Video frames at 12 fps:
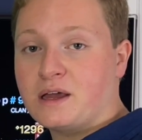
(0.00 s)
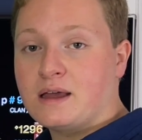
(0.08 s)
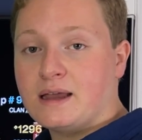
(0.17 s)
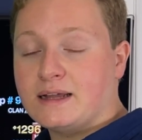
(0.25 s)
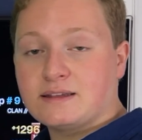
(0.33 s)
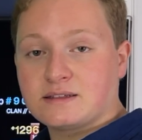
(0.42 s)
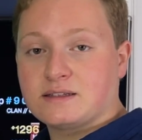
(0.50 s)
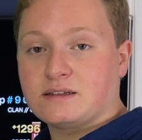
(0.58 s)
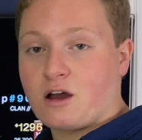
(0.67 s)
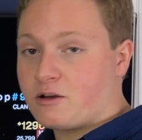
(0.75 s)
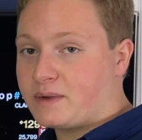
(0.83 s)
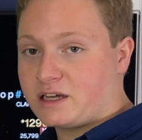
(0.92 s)
it doesn't
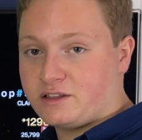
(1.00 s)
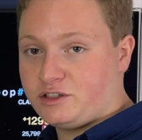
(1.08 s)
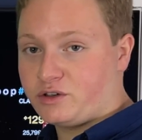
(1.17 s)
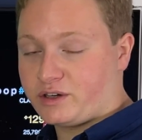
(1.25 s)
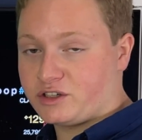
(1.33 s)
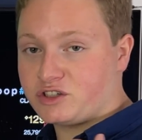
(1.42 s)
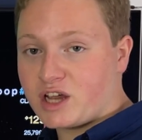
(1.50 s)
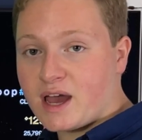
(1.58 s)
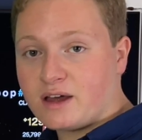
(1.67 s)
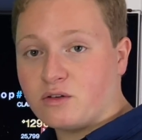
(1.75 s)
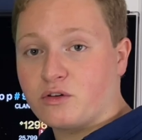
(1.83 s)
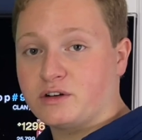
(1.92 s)
automatically join a
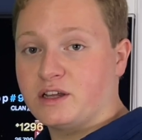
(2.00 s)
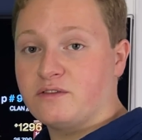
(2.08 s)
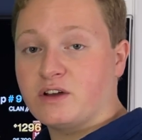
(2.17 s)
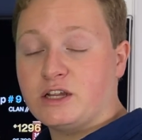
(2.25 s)
chat or an invite.